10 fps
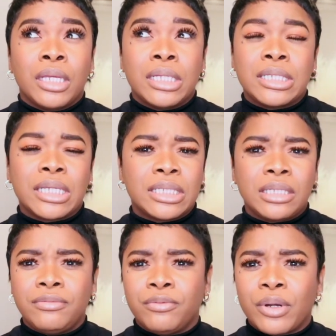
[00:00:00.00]

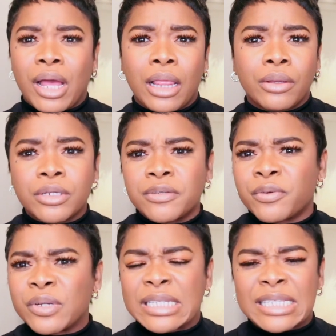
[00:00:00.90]
$64
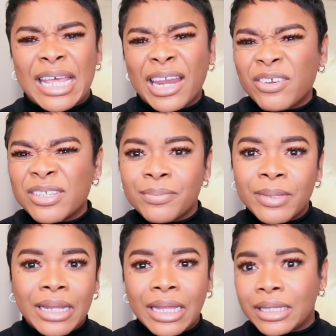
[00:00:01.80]
for a set or
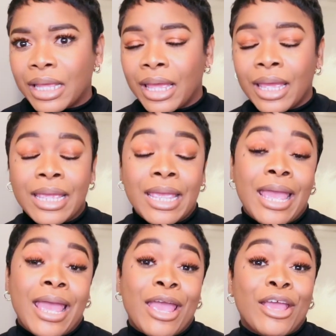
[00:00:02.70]
something like that.
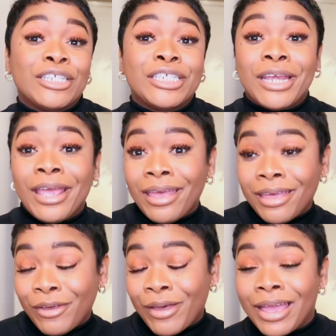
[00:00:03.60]

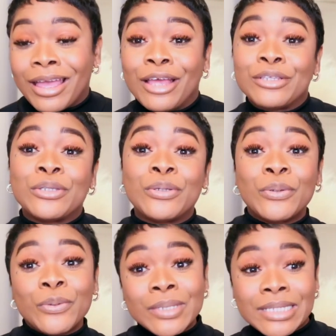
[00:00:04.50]
Child, I got
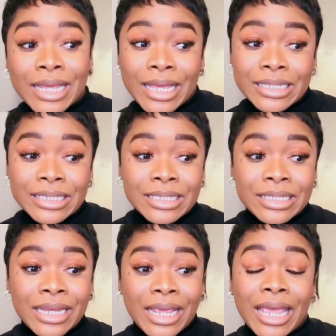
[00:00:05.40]
two sets,
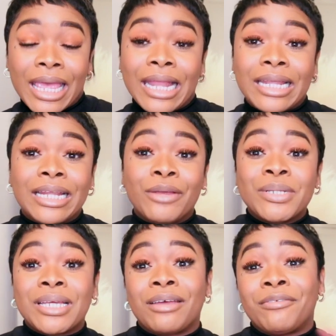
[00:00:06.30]
and then there
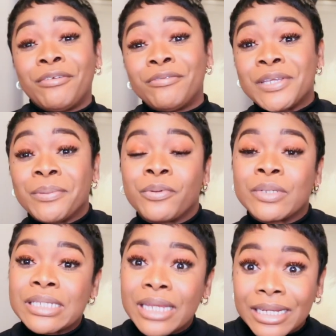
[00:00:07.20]
was like a
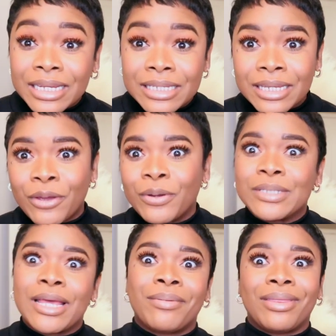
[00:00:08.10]
15% discount on
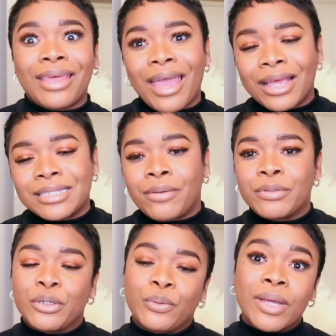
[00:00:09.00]
top of that because I
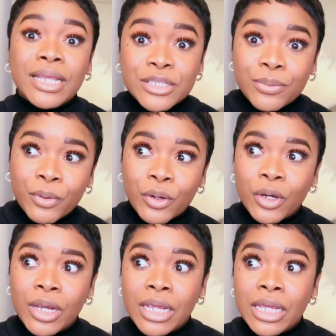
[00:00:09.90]
was a new
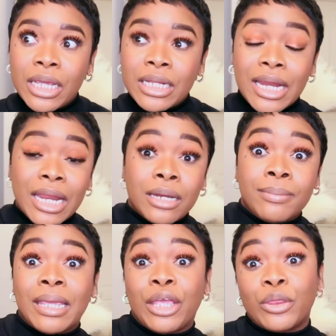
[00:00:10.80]
customer. Then I ended
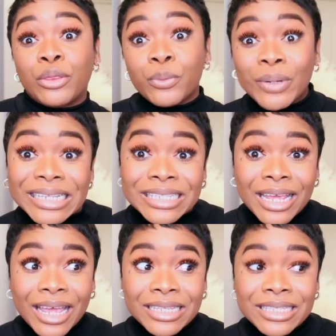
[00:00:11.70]
up getting three
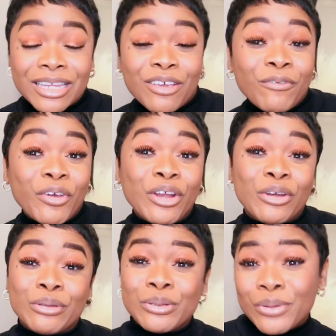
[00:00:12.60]
sets for
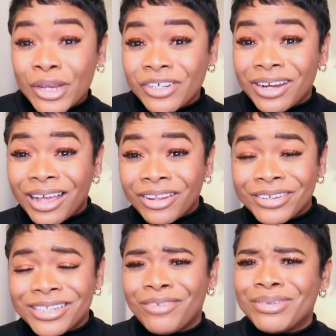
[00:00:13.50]
under
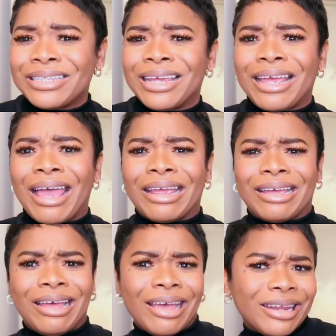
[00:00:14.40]
$200, and I was like, I
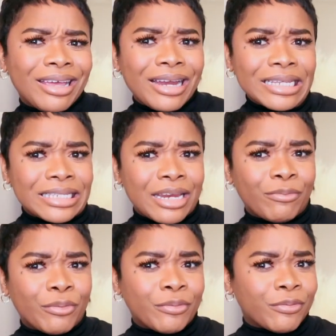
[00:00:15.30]
kind of got a set
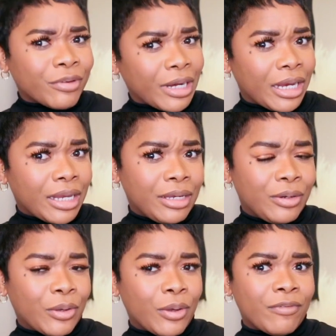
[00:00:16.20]
for free, you
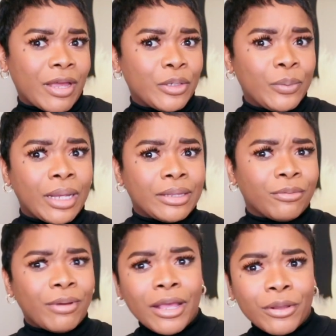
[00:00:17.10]
know, if I do like
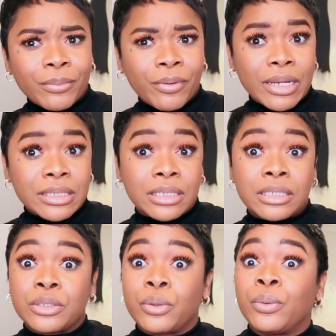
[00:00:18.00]
the regular
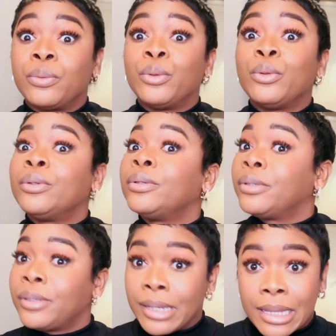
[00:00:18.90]
prices. So
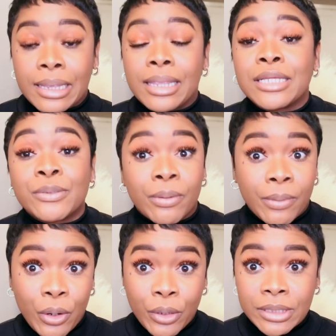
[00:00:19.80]
that's where
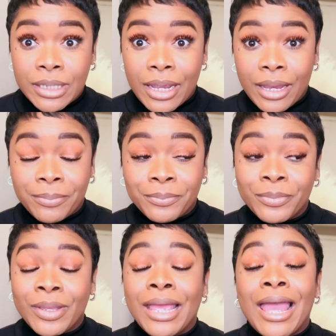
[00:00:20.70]
we are today.
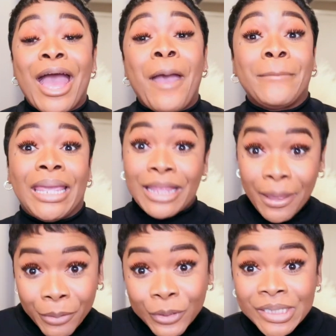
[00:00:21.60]
I made
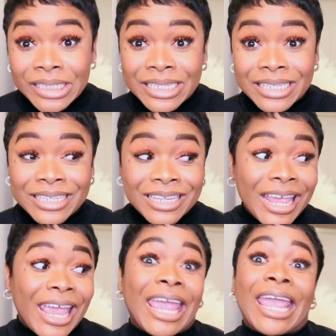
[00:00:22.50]
that purchase
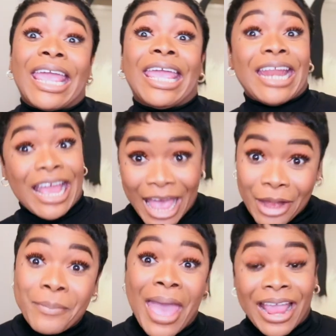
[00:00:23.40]
and I
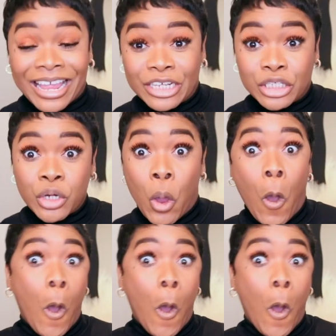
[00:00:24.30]
got a package.